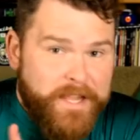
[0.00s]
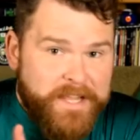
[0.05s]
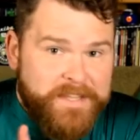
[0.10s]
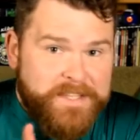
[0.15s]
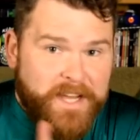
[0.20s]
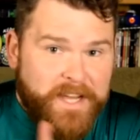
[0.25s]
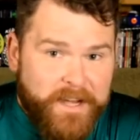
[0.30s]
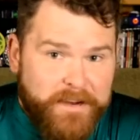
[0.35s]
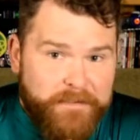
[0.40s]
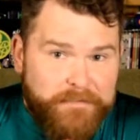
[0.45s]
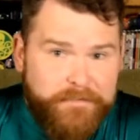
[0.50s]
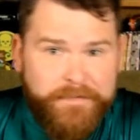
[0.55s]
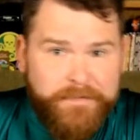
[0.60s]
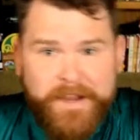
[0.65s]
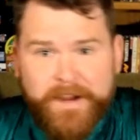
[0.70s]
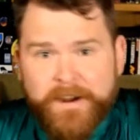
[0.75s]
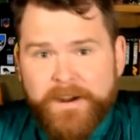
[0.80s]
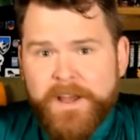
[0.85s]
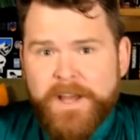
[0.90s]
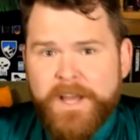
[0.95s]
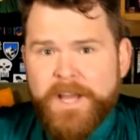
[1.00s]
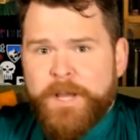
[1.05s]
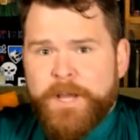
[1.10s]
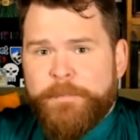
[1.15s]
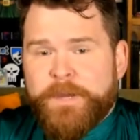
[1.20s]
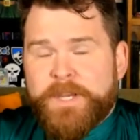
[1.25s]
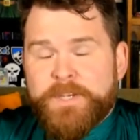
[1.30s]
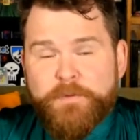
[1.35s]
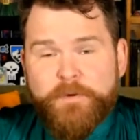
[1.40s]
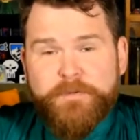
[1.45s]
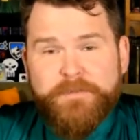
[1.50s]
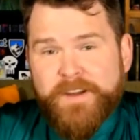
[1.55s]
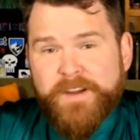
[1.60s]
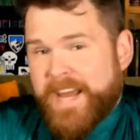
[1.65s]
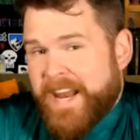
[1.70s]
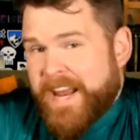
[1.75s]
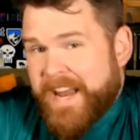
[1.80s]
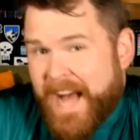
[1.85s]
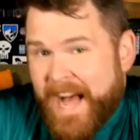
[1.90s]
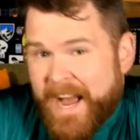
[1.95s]
is unfair, because we're
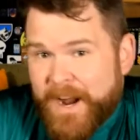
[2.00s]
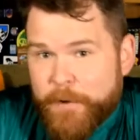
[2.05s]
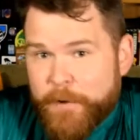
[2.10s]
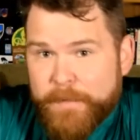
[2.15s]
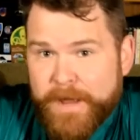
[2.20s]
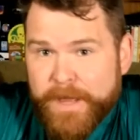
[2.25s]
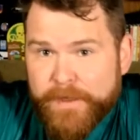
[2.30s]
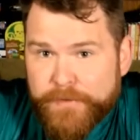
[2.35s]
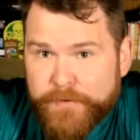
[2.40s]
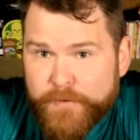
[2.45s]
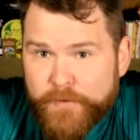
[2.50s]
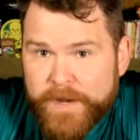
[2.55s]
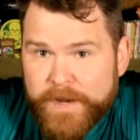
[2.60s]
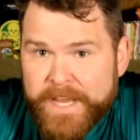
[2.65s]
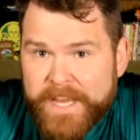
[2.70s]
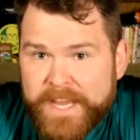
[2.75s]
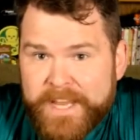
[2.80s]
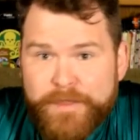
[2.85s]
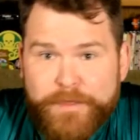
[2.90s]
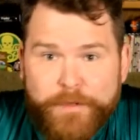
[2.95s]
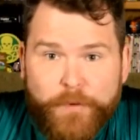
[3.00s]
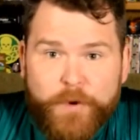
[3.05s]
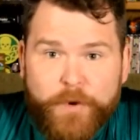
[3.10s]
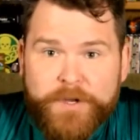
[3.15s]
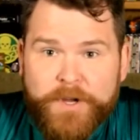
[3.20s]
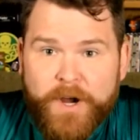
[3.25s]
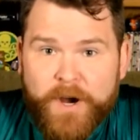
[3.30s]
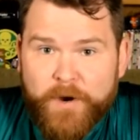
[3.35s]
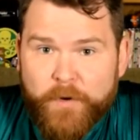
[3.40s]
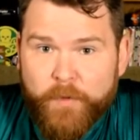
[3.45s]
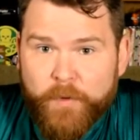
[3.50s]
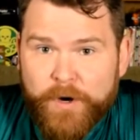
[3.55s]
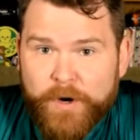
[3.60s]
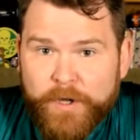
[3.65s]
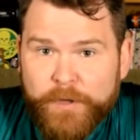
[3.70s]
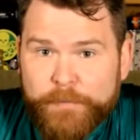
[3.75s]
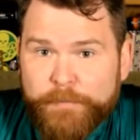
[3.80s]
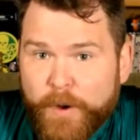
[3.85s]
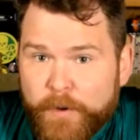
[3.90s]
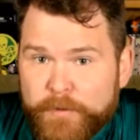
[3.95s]
forgetting Iron Man 3, Thor Dark
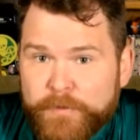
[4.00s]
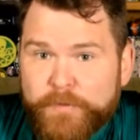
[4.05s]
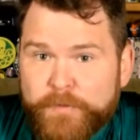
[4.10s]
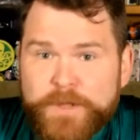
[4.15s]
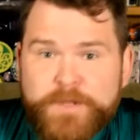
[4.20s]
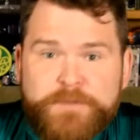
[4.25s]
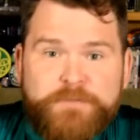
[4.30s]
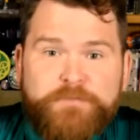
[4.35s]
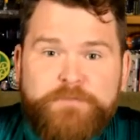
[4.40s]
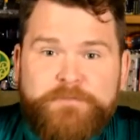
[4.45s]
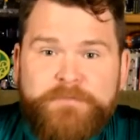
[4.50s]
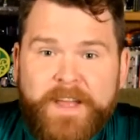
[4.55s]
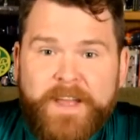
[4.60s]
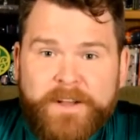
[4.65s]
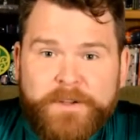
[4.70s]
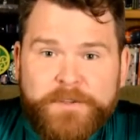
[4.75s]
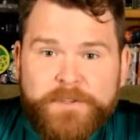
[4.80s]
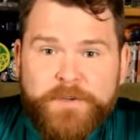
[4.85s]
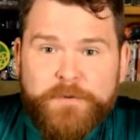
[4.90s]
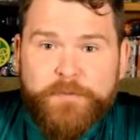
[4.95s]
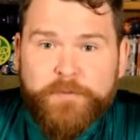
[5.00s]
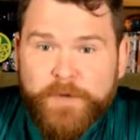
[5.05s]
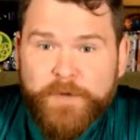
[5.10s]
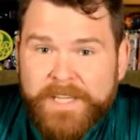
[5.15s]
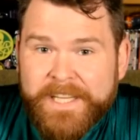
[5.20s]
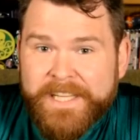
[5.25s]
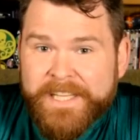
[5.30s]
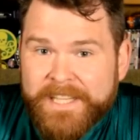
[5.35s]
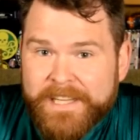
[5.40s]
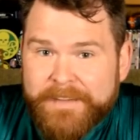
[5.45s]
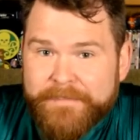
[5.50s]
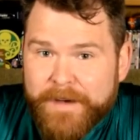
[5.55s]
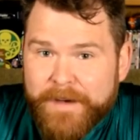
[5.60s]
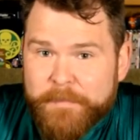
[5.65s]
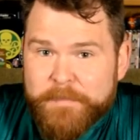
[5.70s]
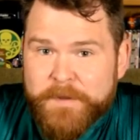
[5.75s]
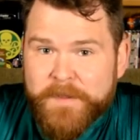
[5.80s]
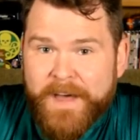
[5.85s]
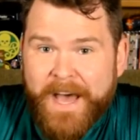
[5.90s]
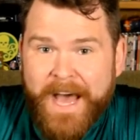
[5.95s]
World, both of which failed to really live
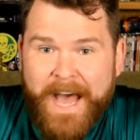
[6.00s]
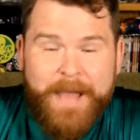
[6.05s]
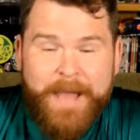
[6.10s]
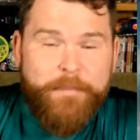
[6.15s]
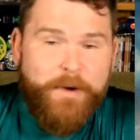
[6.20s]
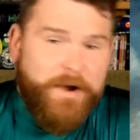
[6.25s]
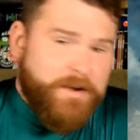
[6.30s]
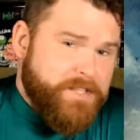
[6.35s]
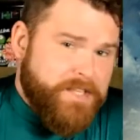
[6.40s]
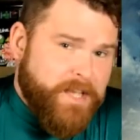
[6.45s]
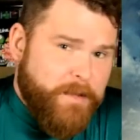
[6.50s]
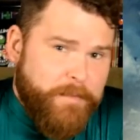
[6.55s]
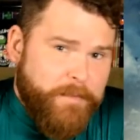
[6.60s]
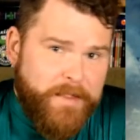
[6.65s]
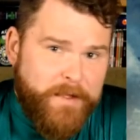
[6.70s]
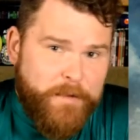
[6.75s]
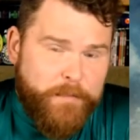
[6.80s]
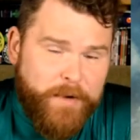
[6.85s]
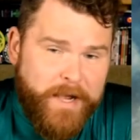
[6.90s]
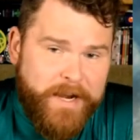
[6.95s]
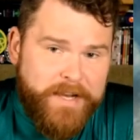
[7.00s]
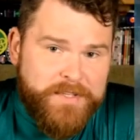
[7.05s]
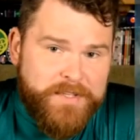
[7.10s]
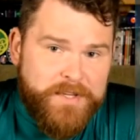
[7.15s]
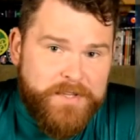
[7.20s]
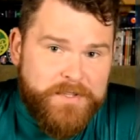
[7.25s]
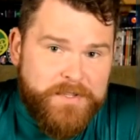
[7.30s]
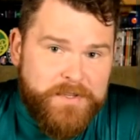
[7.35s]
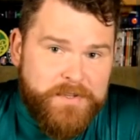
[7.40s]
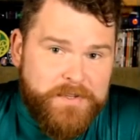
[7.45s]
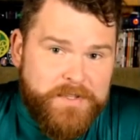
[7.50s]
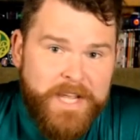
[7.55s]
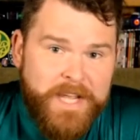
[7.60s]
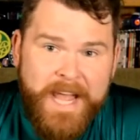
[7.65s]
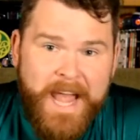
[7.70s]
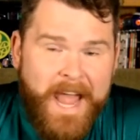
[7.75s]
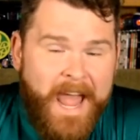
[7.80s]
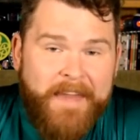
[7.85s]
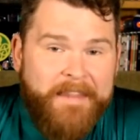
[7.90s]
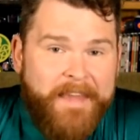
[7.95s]
up to the high bar set by their predecessors,
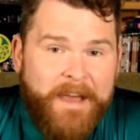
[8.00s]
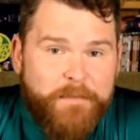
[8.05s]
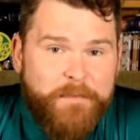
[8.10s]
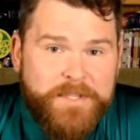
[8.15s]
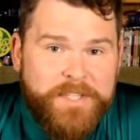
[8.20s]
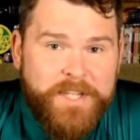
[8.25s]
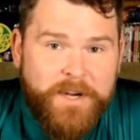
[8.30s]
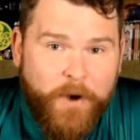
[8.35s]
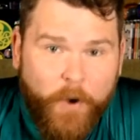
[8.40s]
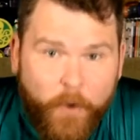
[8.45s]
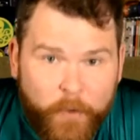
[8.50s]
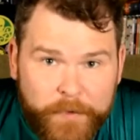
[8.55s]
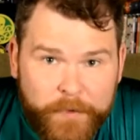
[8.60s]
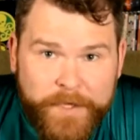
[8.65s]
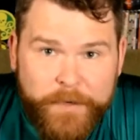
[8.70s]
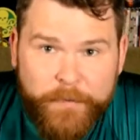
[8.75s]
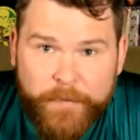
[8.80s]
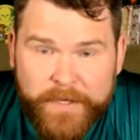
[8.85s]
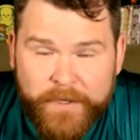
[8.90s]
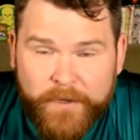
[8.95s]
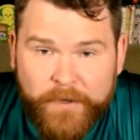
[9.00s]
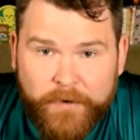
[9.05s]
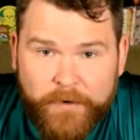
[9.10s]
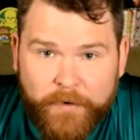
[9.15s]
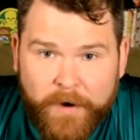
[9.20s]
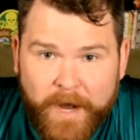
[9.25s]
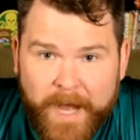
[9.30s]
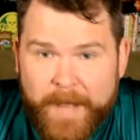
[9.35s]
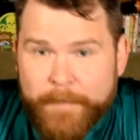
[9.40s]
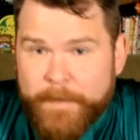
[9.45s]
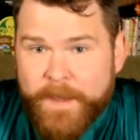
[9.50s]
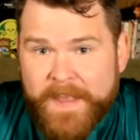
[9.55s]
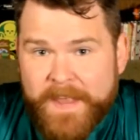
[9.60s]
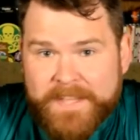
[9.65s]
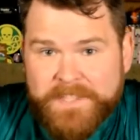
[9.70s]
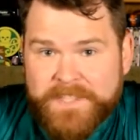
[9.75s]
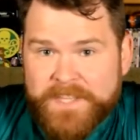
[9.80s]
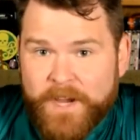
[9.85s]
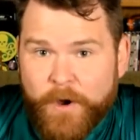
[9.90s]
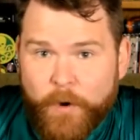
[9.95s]
and that was their only real crime, and
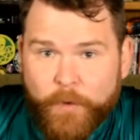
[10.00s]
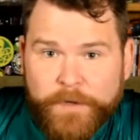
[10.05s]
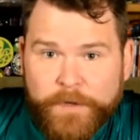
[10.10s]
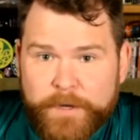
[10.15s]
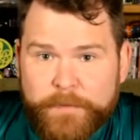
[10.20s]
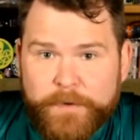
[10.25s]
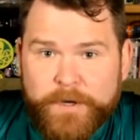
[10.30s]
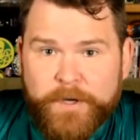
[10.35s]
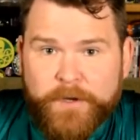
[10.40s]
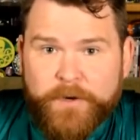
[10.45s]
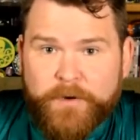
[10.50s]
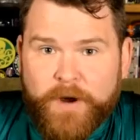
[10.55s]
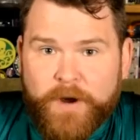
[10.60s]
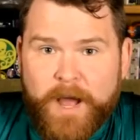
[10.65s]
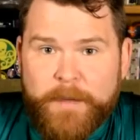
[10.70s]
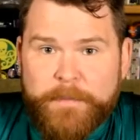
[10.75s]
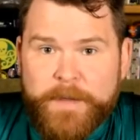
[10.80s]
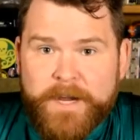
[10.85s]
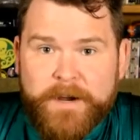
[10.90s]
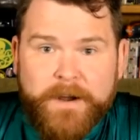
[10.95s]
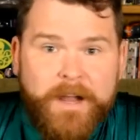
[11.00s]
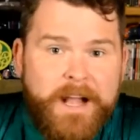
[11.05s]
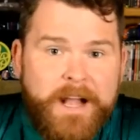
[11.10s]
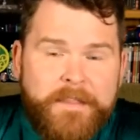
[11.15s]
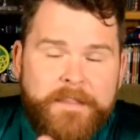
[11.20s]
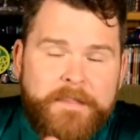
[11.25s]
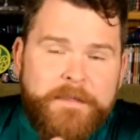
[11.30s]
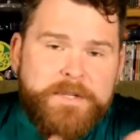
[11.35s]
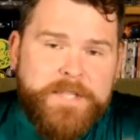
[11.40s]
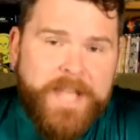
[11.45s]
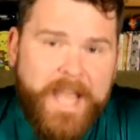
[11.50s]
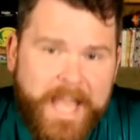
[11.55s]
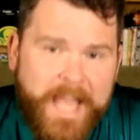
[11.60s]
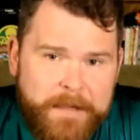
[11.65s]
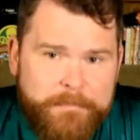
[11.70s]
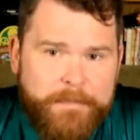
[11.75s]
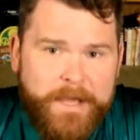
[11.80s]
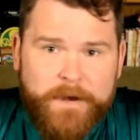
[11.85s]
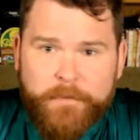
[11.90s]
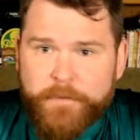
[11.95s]
that's the only real crime here. Then there's
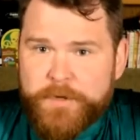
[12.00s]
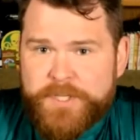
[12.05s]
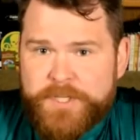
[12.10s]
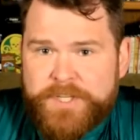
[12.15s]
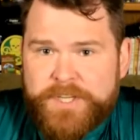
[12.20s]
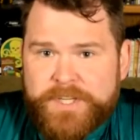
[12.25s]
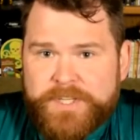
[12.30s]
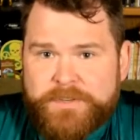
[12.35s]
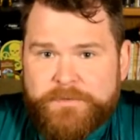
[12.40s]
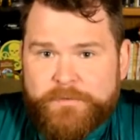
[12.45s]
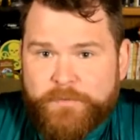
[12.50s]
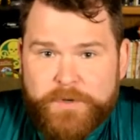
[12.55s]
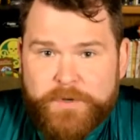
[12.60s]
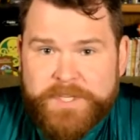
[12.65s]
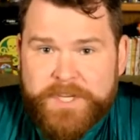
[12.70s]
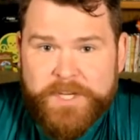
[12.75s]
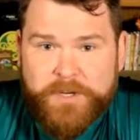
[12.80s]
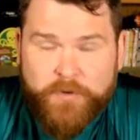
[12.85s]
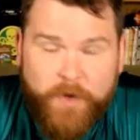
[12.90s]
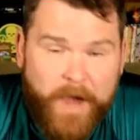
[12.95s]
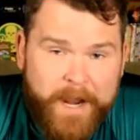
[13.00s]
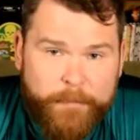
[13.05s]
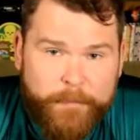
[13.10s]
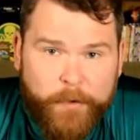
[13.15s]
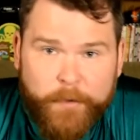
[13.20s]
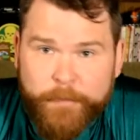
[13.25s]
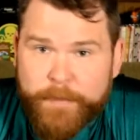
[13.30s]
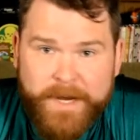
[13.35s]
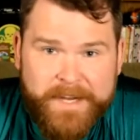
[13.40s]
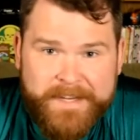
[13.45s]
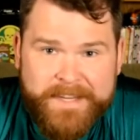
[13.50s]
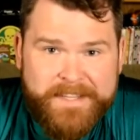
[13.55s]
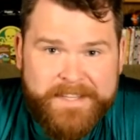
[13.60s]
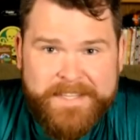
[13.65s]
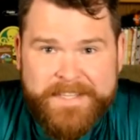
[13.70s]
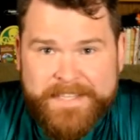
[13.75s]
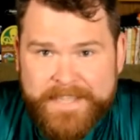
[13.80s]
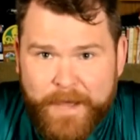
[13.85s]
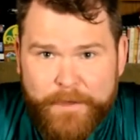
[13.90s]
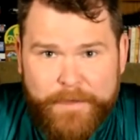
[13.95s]
Ant-Man, which just was incredible, but it didn't
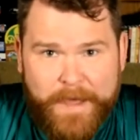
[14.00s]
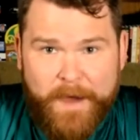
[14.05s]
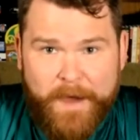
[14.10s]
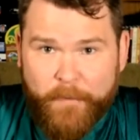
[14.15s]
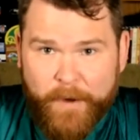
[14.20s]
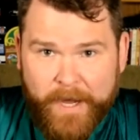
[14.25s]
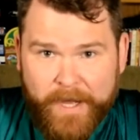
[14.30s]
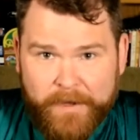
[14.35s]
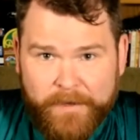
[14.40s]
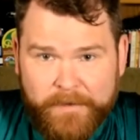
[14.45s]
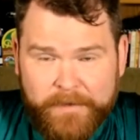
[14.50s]
sell that well.